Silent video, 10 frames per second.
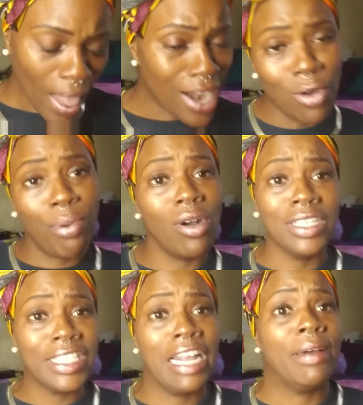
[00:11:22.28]
I don't boil the
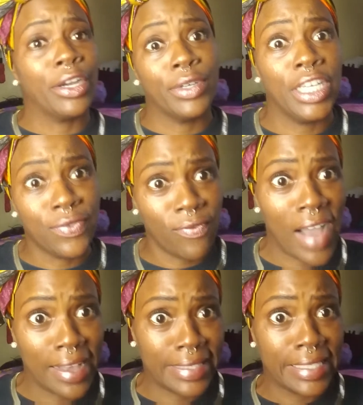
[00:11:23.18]
shit out of my greens for
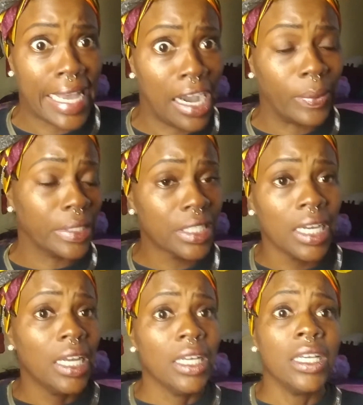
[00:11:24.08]
5-6 hours.
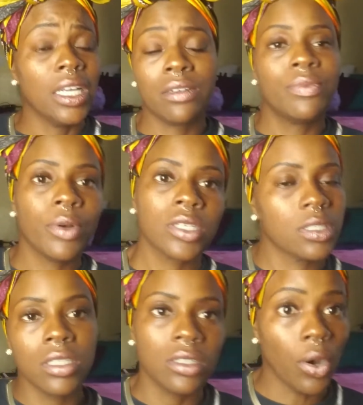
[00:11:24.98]
And
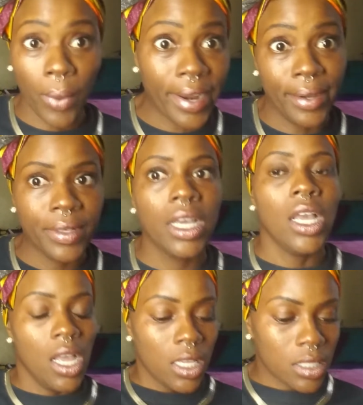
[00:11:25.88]
no, I don't.
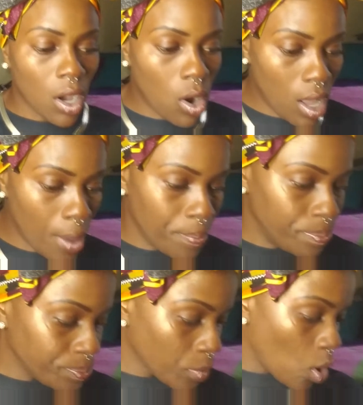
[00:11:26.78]
So
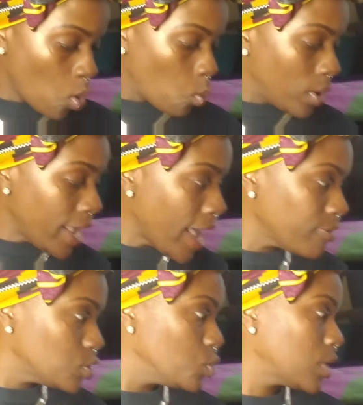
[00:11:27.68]
we
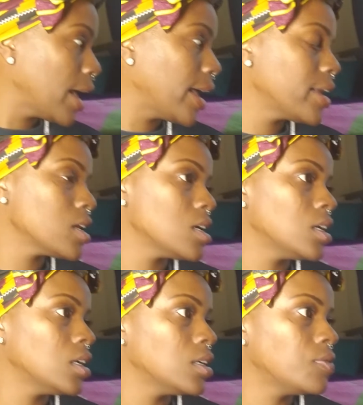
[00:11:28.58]
have to kind
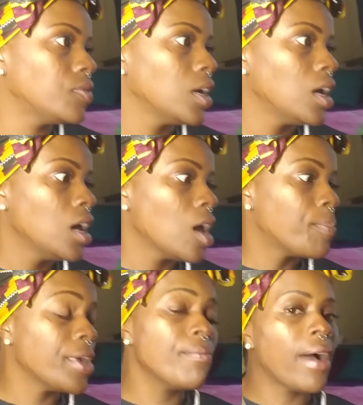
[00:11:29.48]
of
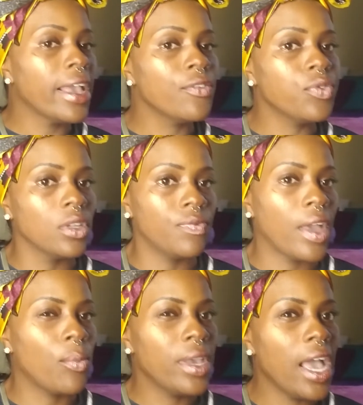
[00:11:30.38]
be mindful of
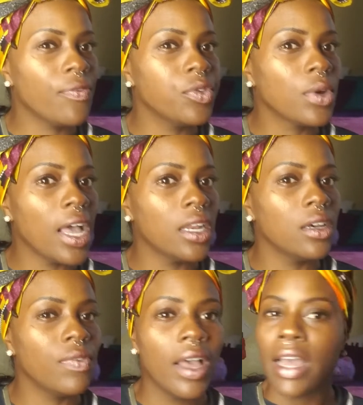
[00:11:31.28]
that. We have to kind
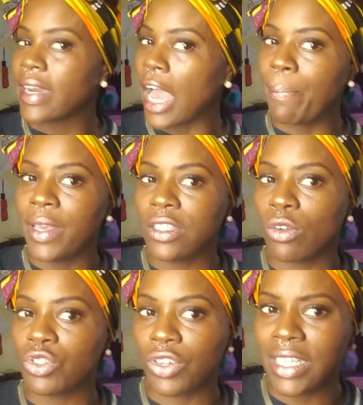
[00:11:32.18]
of not be
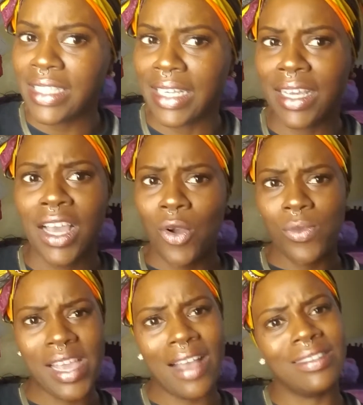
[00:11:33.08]
so trusting.
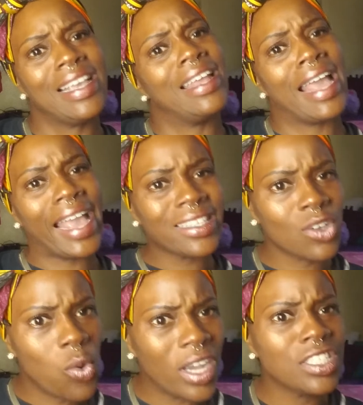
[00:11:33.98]
We have to kind of ask
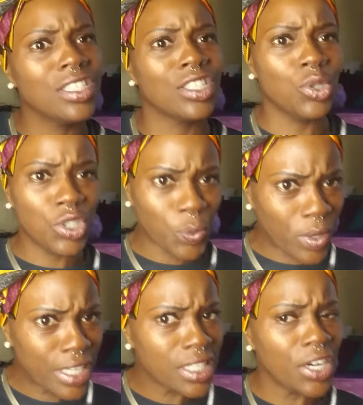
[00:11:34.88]
questions, do some
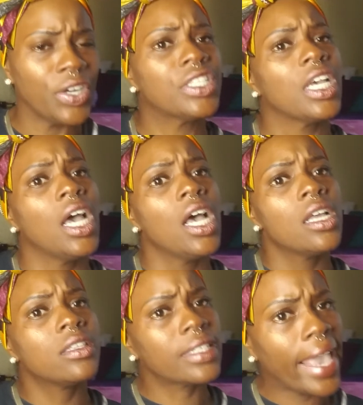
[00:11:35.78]
research,
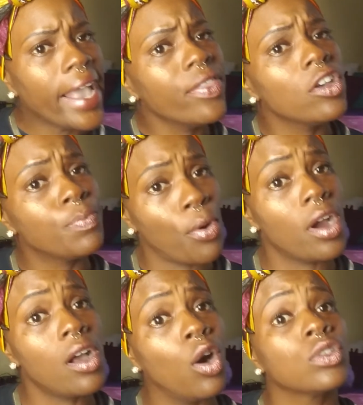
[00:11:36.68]
scan those
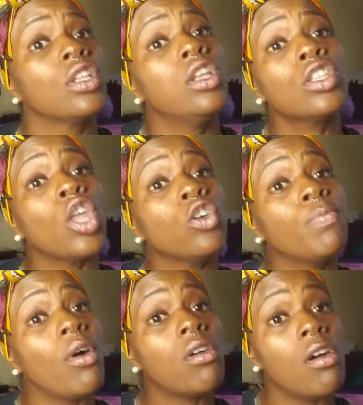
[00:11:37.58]
barcodes, look those
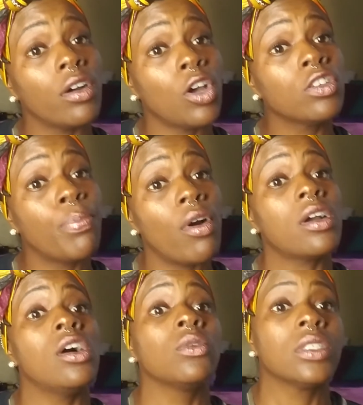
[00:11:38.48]

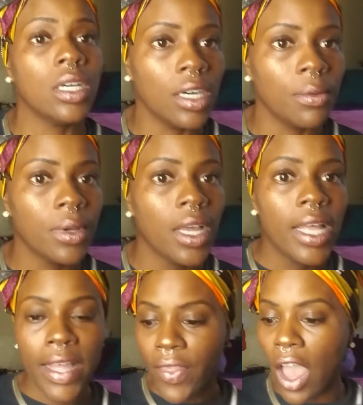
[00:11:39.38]
barcodes up.
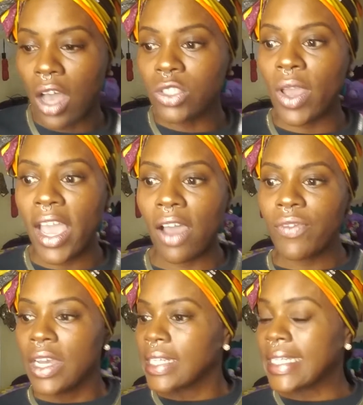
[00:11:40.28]
They also have
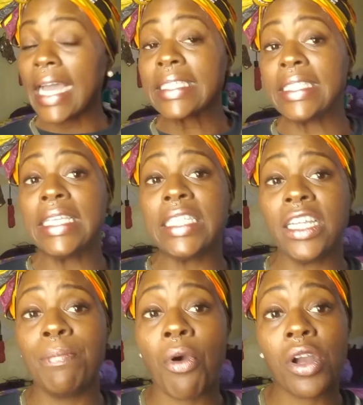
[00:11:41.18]

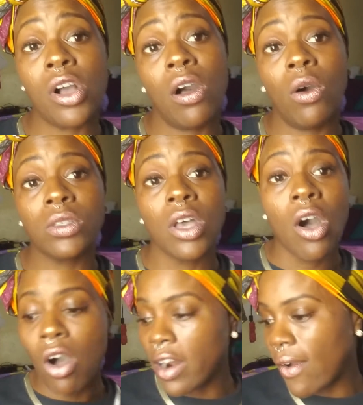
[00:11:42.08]
toxicity barcodes
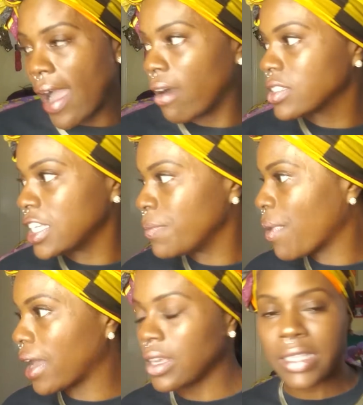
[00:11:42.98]
on our hygiene
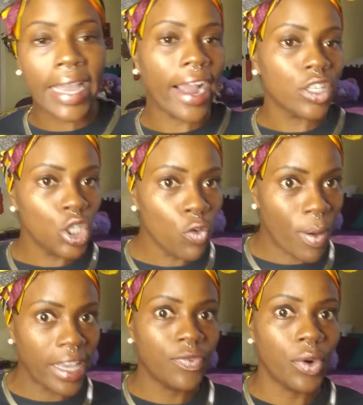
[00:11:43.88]
products, like our
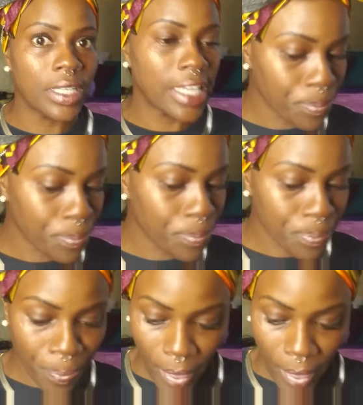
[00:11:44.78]
toothpaste, for example.